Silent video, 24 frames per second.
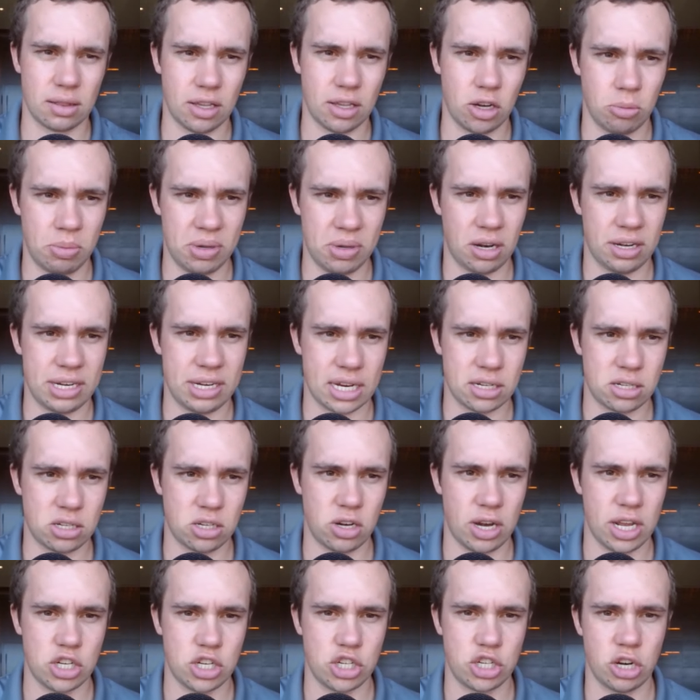a little bit on
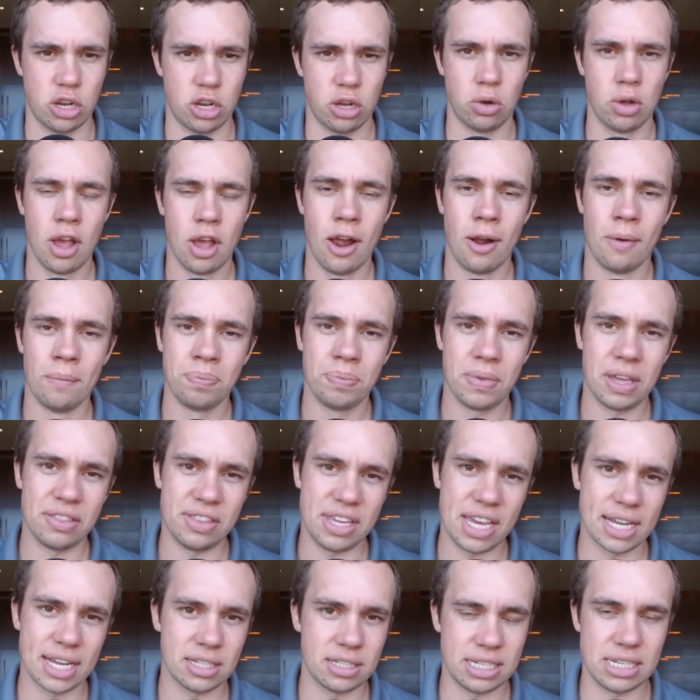yesterday's show in
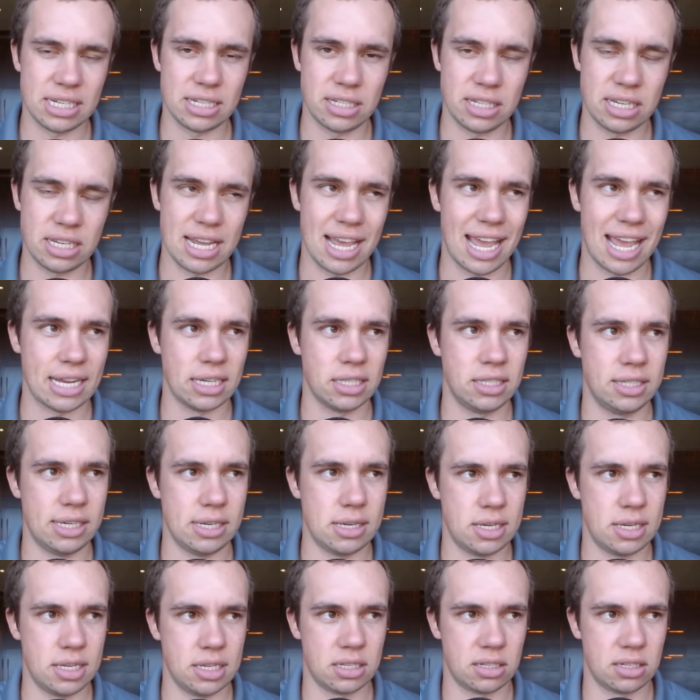the S E C A C
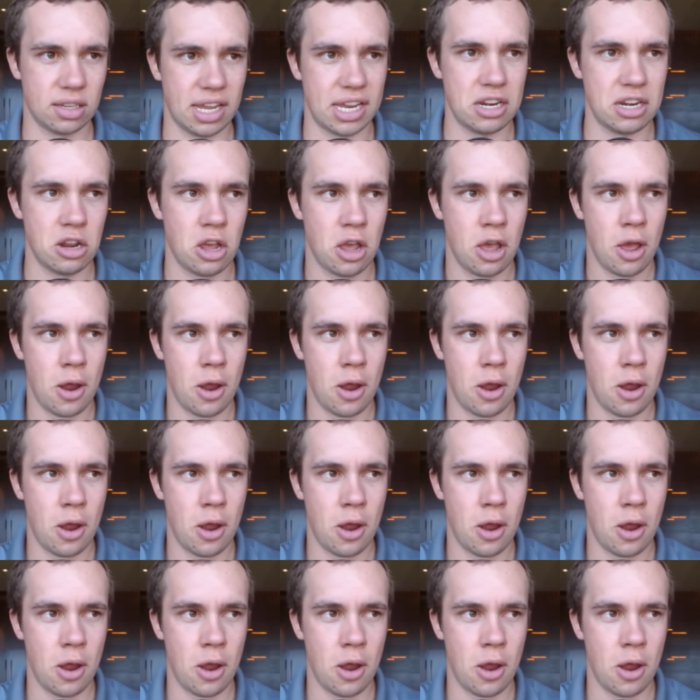C slate.